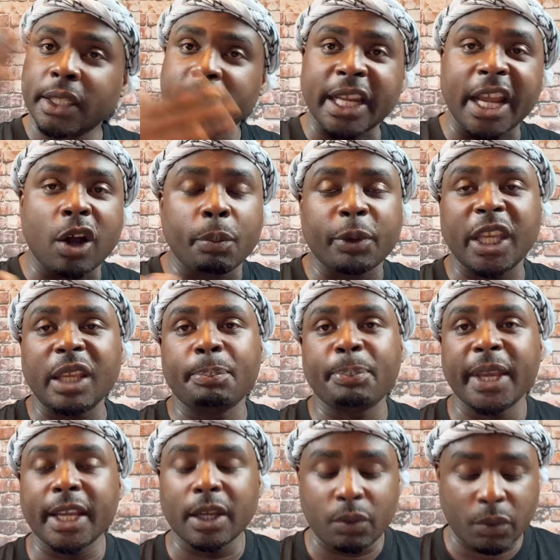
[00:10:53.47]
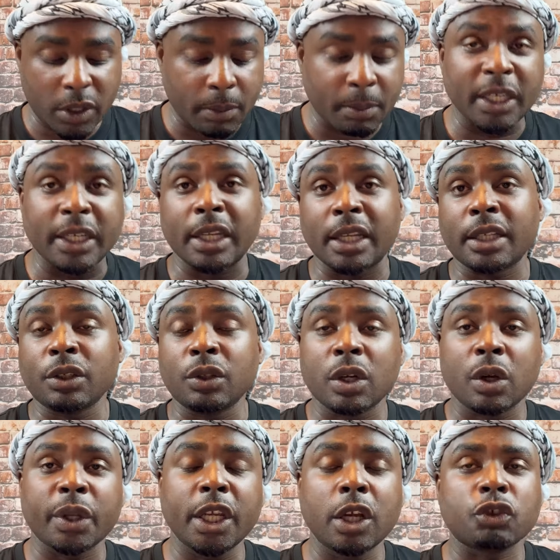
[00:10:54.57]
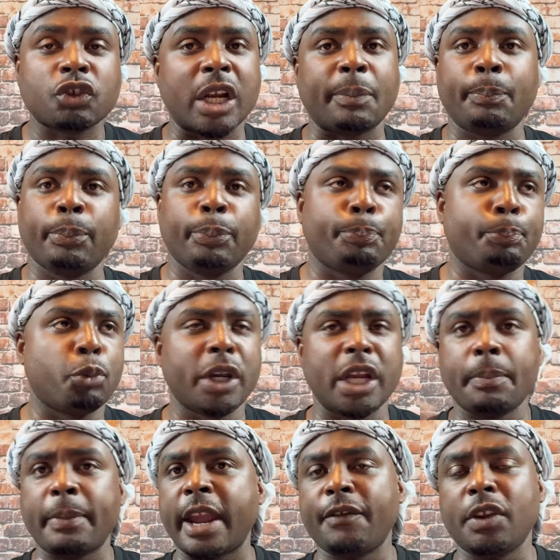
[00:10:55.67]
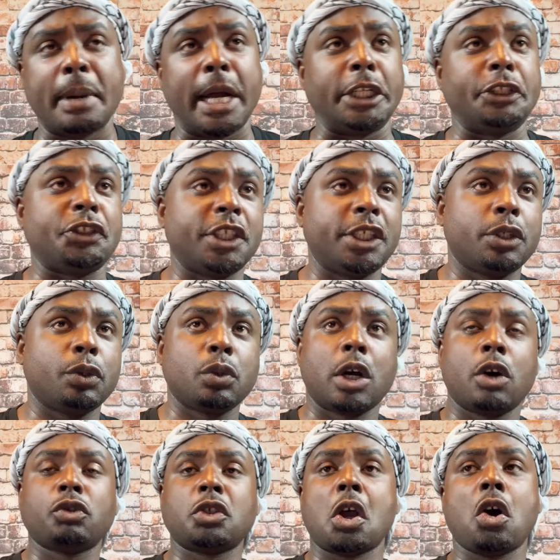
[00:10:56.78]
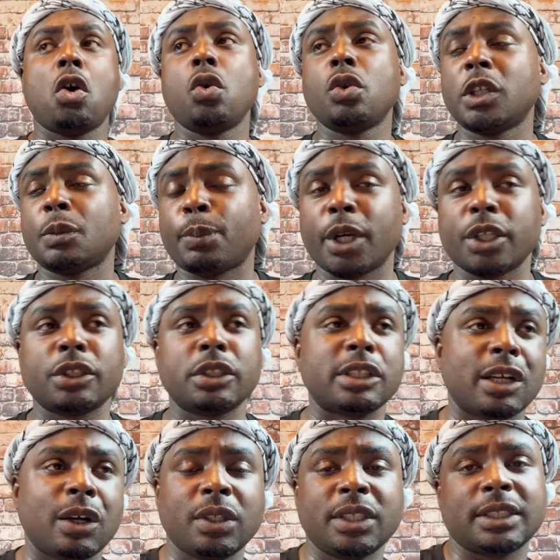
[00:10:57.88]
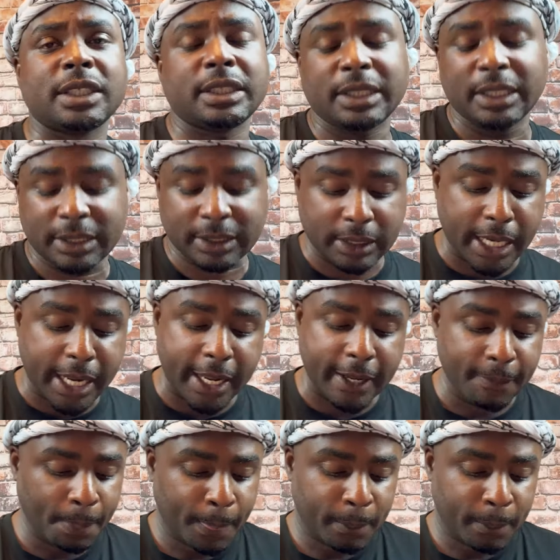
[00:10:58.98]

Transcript: they gonna keep picking with him, and then you know he gonna try to bring up everybody. G Uno told this person told this, this, this and that,